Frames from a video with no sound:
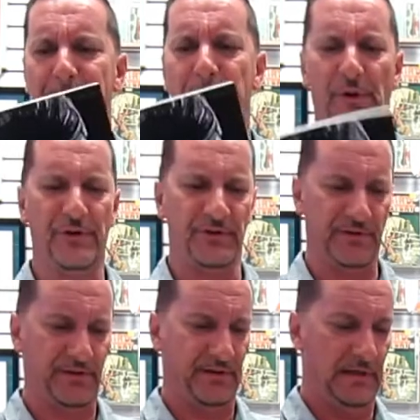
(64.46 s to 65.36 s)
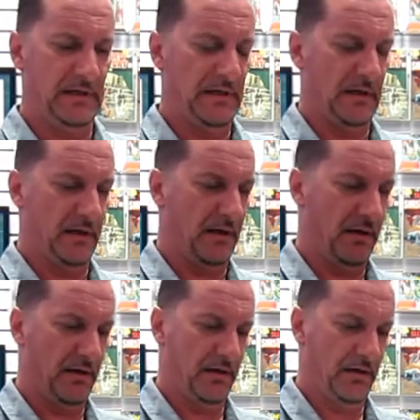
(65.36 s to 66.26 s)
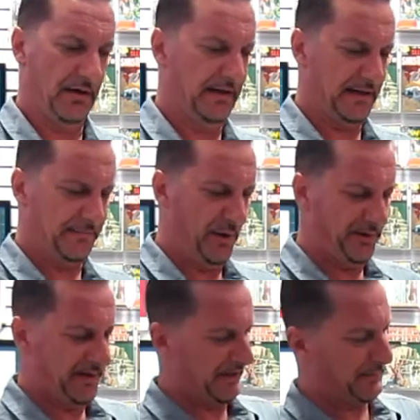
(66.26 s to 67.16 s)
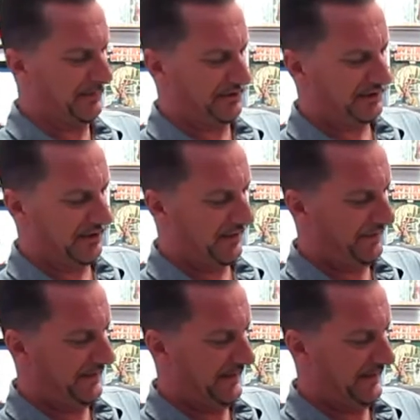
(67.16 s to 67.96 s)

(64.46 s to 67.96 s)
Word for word: Murders. Uh, and like most Hickman stuff,